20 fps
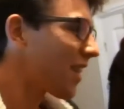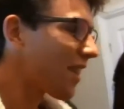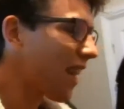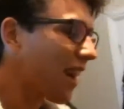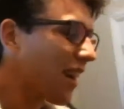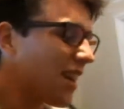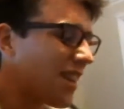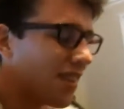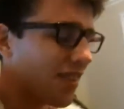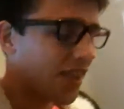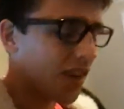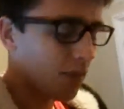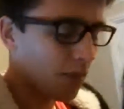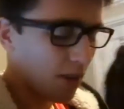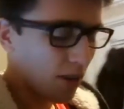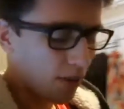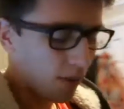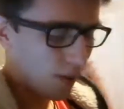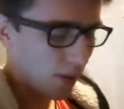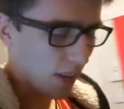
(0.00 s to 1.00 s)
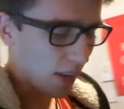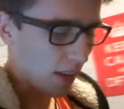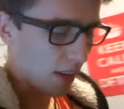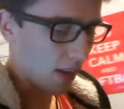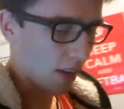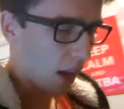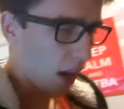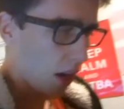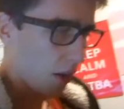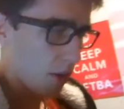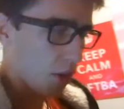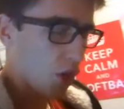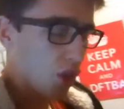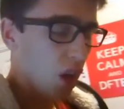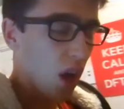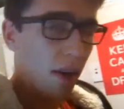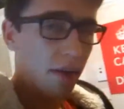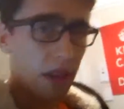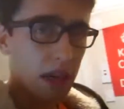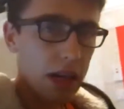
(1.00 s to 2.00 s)
That is going to be using
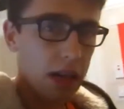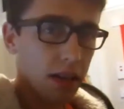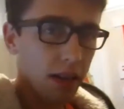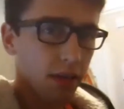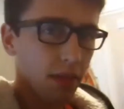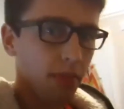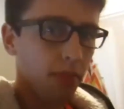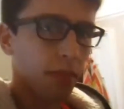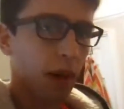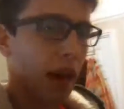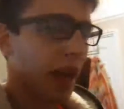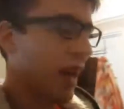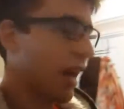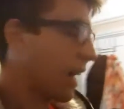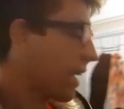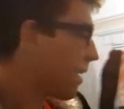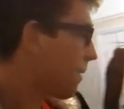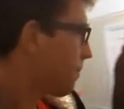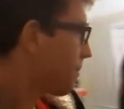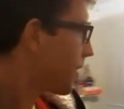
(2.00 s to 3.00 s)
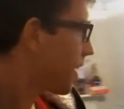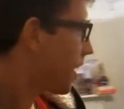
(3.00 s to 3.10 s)
Java, mainly.